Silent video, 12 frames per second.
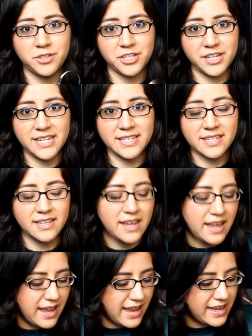Schnitt,
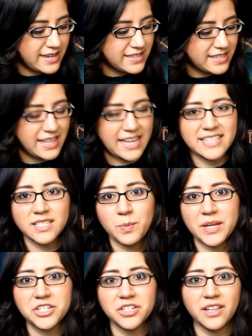and they
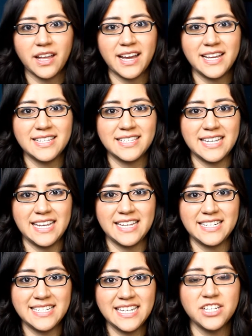specialize
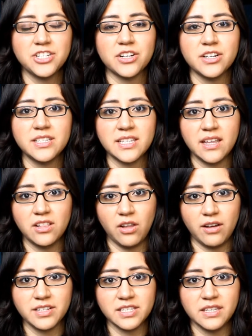in t-shirts and
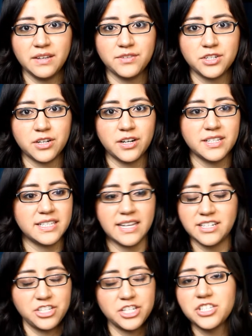long sleeve shirts,
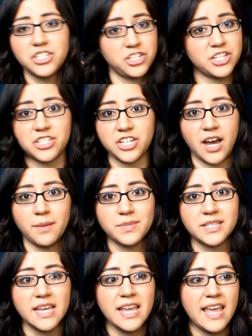just
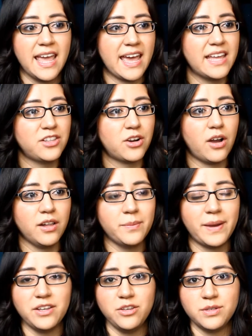tops, and they're all
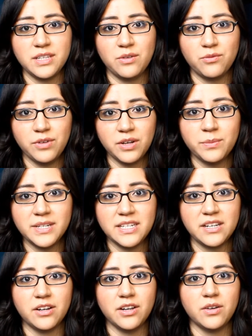about using real
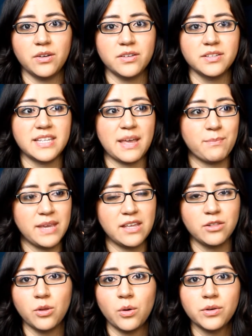materials and
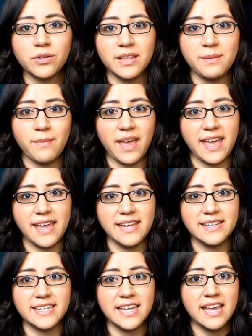being locally
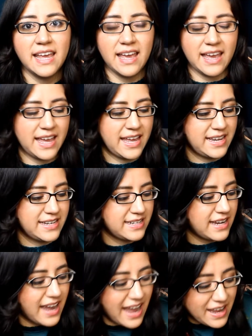made,
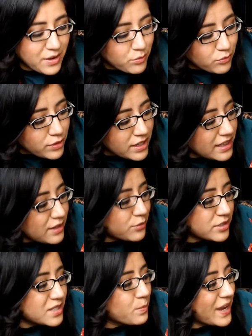and I really
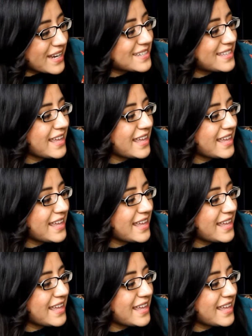respect